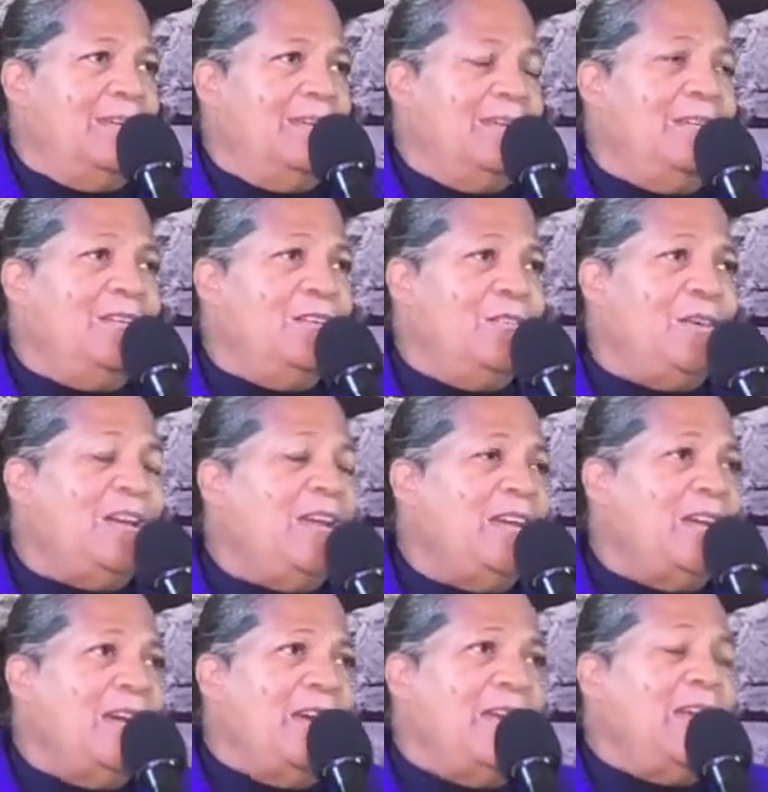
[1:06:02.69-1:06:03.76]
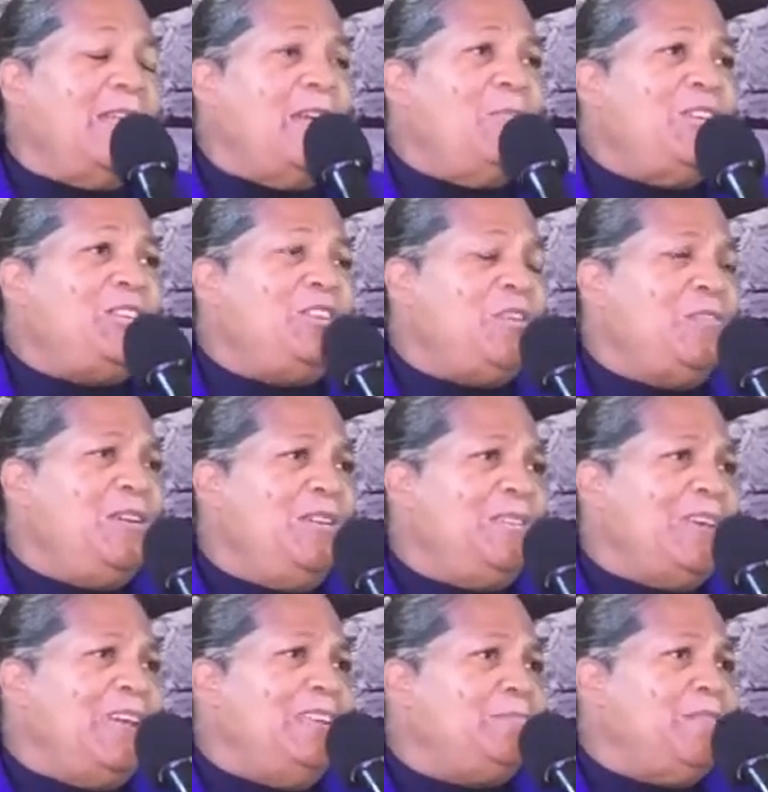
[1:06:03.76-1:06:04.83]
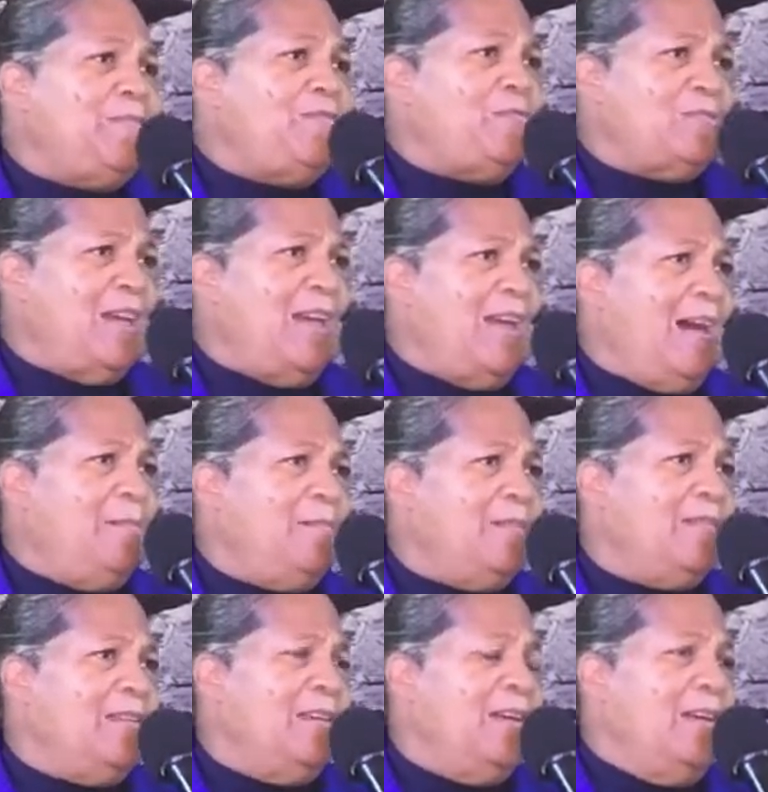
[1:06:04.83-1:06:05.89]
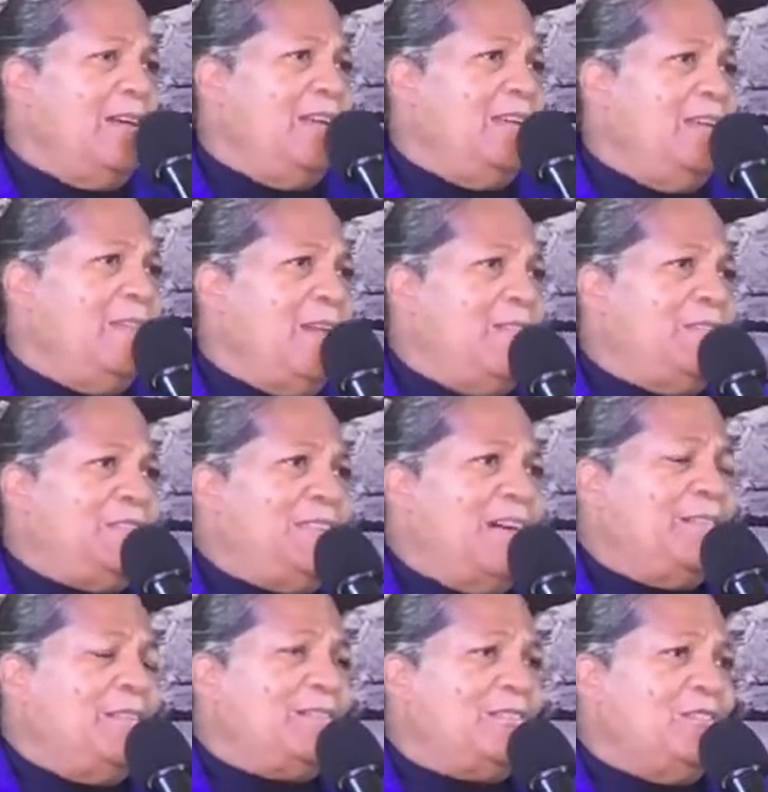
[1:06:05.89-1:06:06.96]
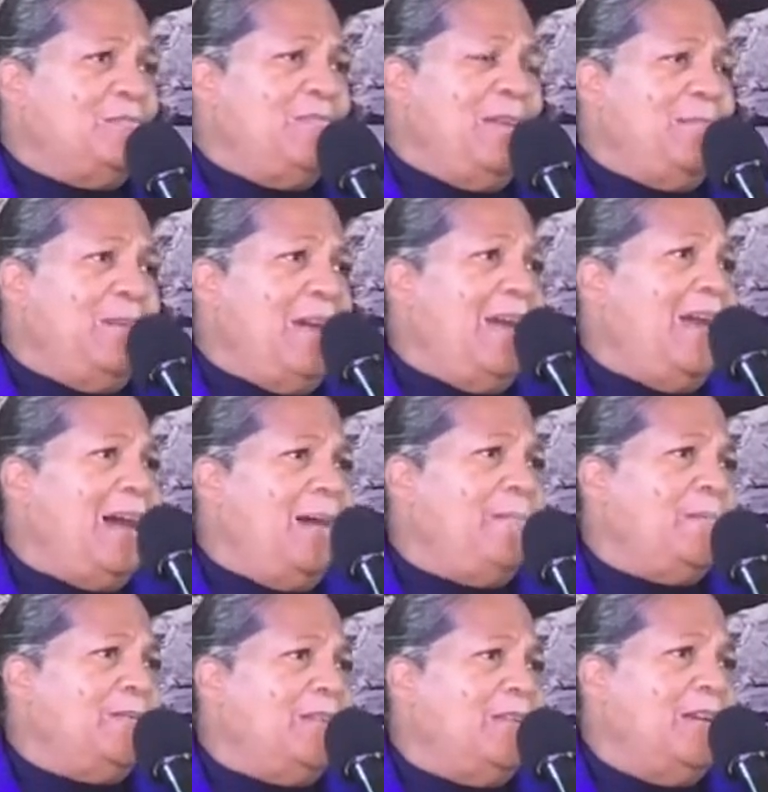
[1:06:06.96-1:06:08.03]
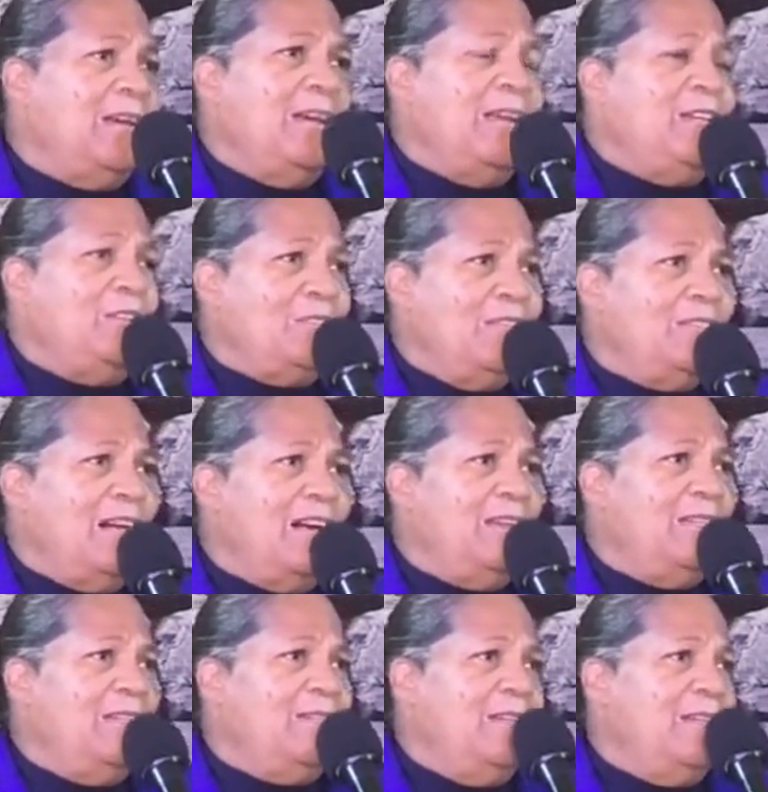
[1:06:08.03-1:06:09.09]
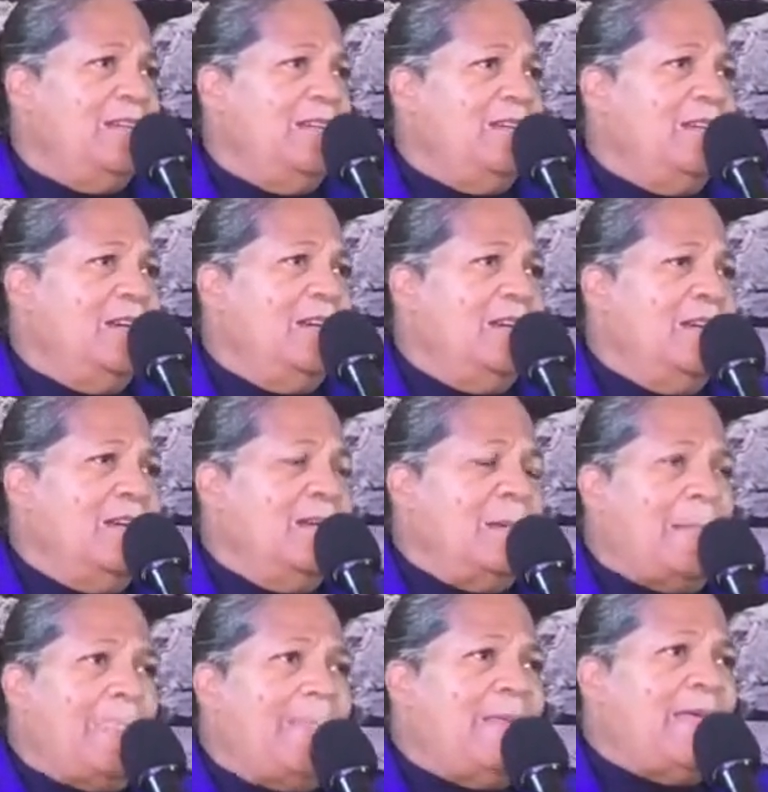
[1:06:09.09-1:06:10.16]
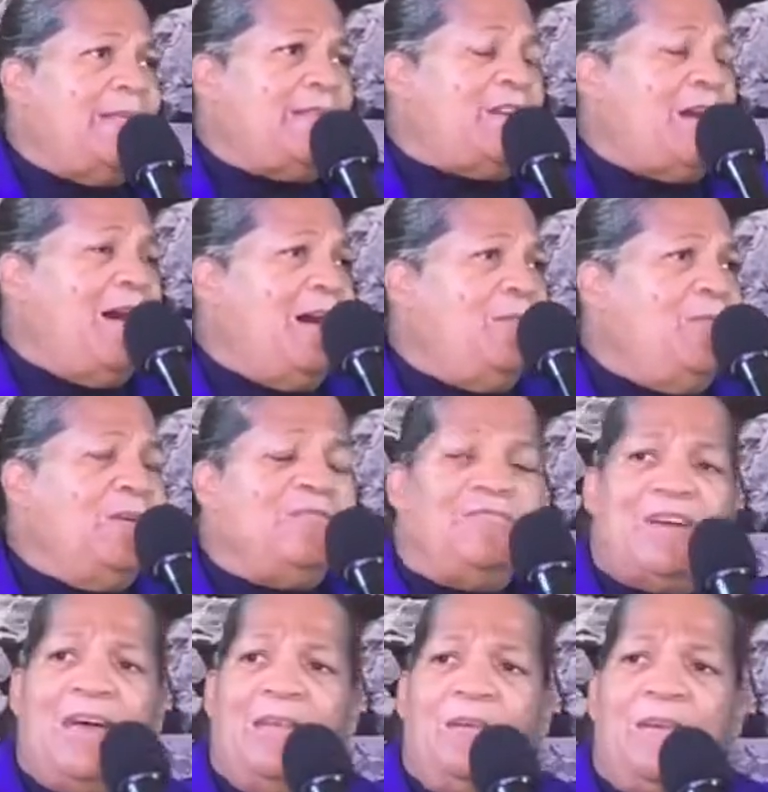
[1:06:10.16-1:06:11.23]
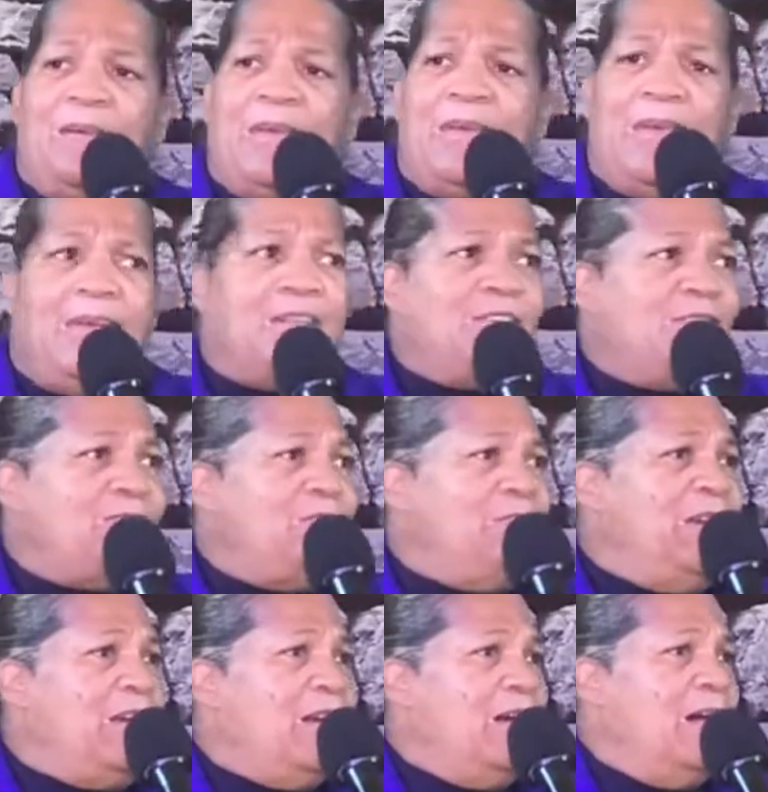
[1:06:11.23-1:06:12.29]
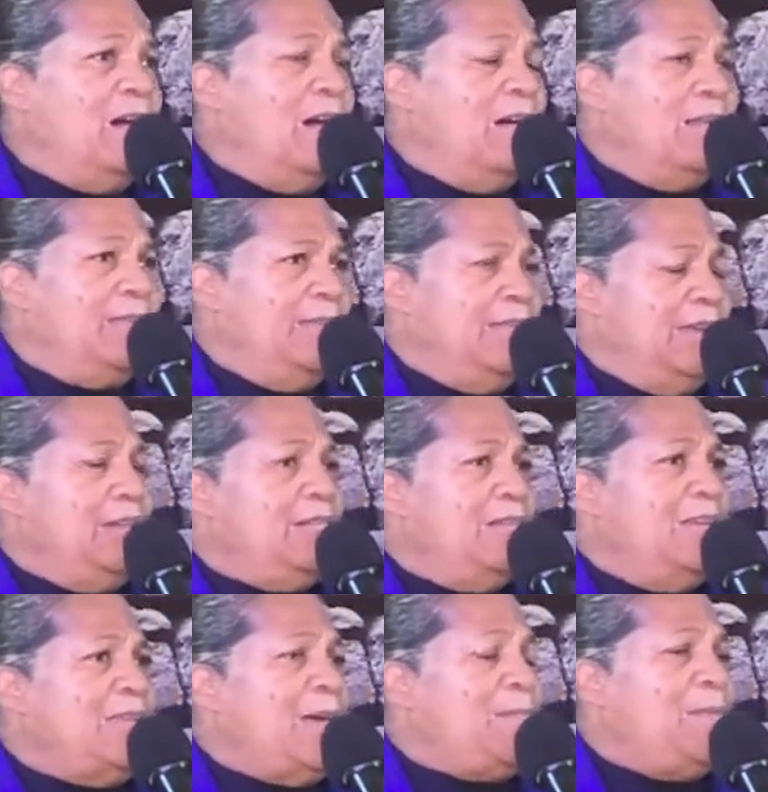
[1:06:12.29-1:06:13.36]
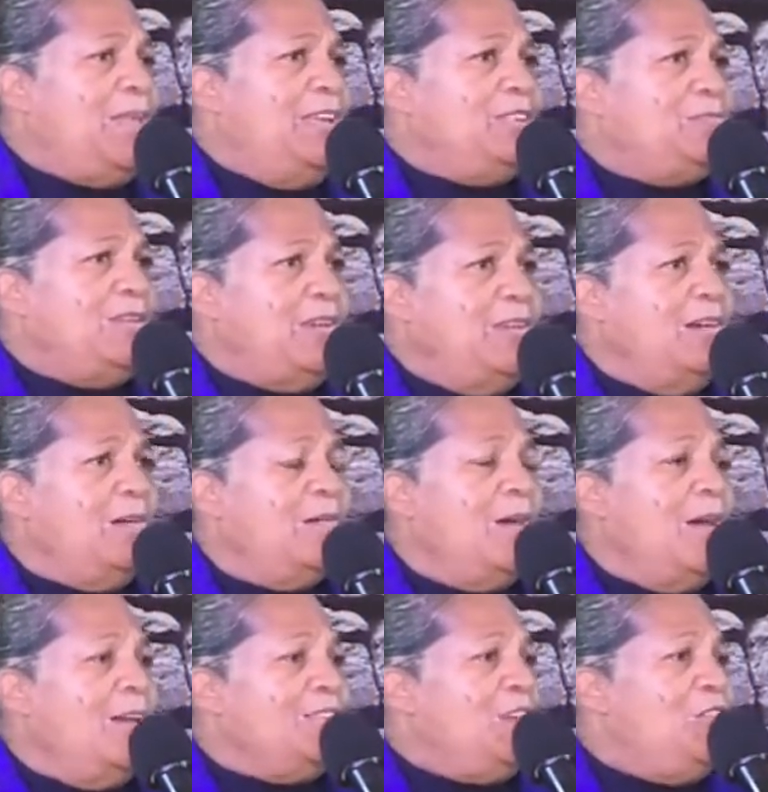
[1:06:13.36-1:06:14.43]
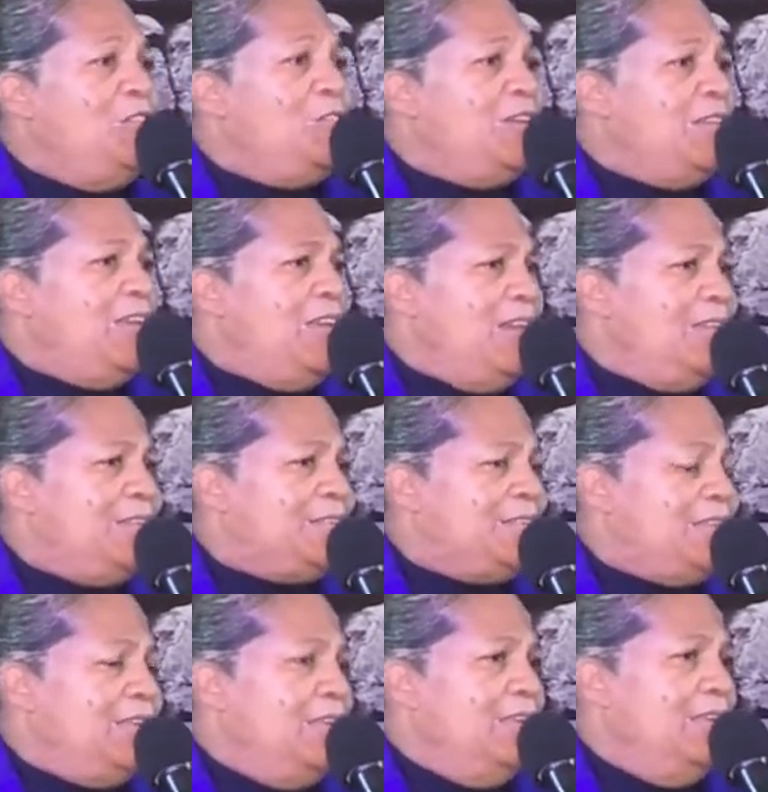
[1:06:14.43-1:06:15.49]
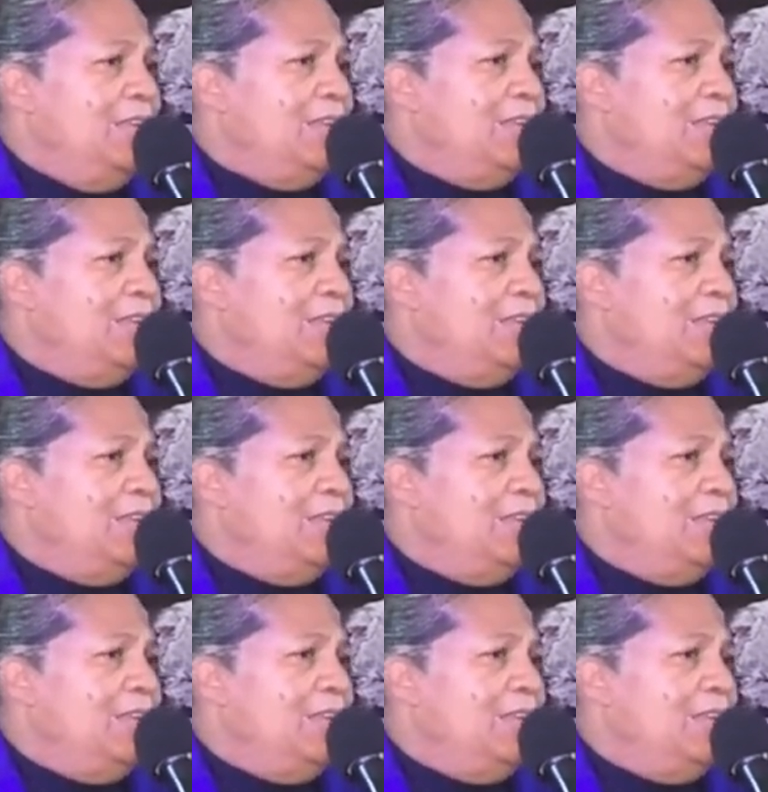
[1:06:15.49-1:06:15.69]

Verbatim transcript: You know, he, and he would show you things before it happened. If, if something's going to maybe happen in your life, then God will try to get you uh, there in that place with him. So you can intercede.